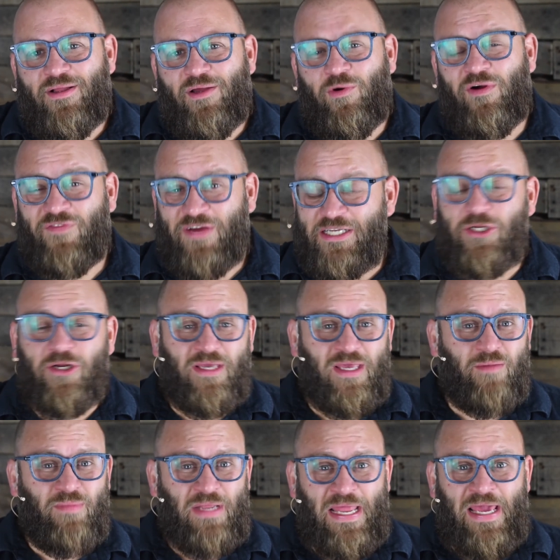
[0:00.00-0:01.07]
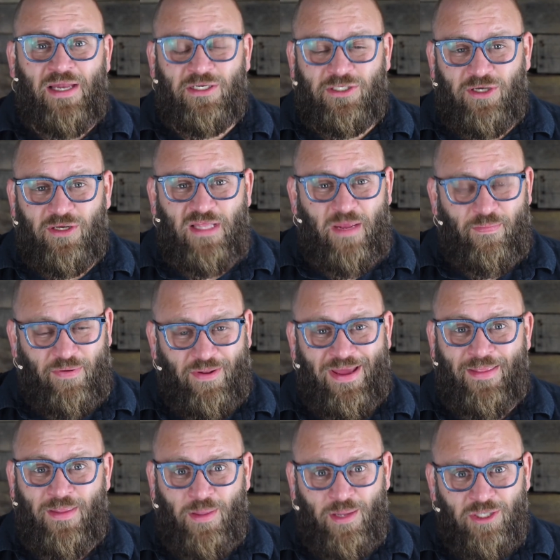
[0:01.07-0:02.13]
Well, if I start getting bananas on that
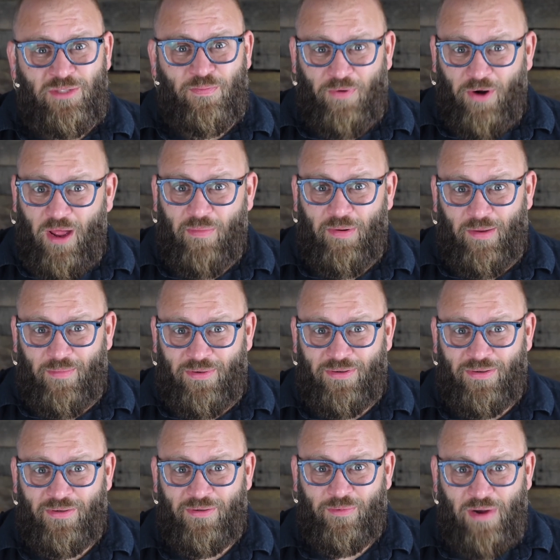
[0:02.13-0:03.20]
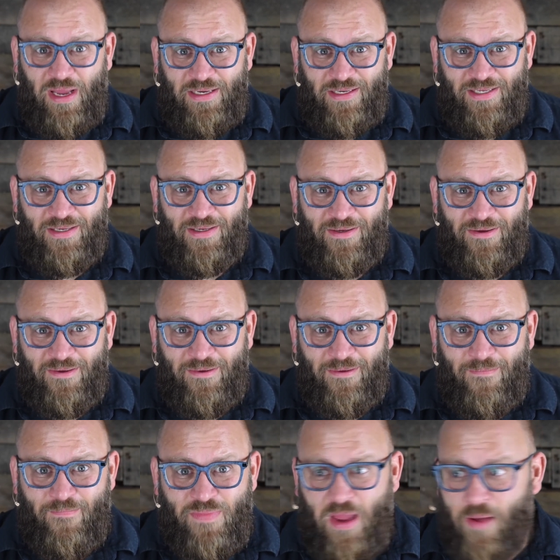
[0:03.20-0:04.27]
plant, then there's a problem, right?
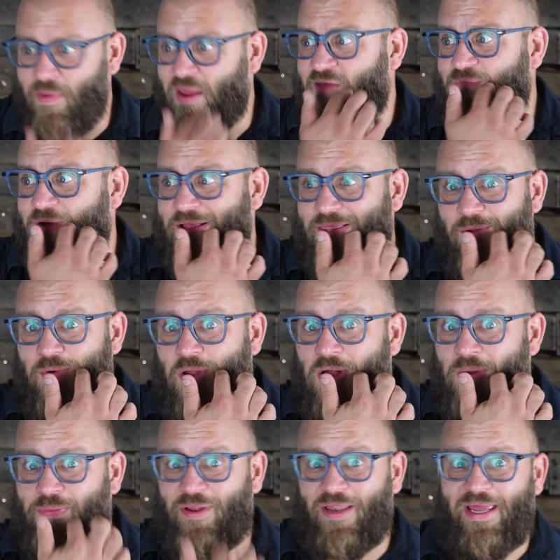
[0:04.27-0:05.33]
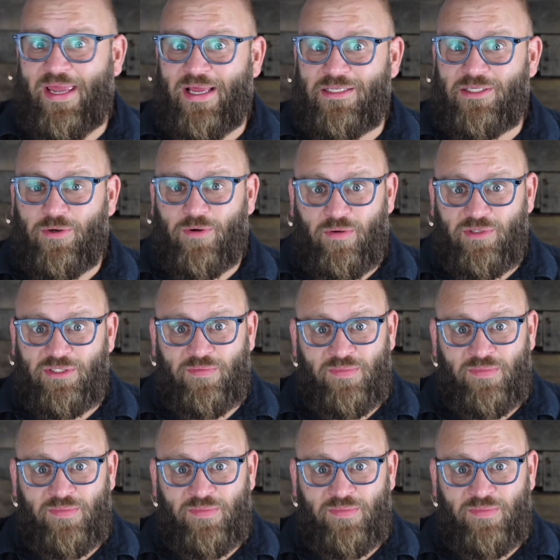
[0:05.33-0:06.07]
I may have bought the wrong plant or it was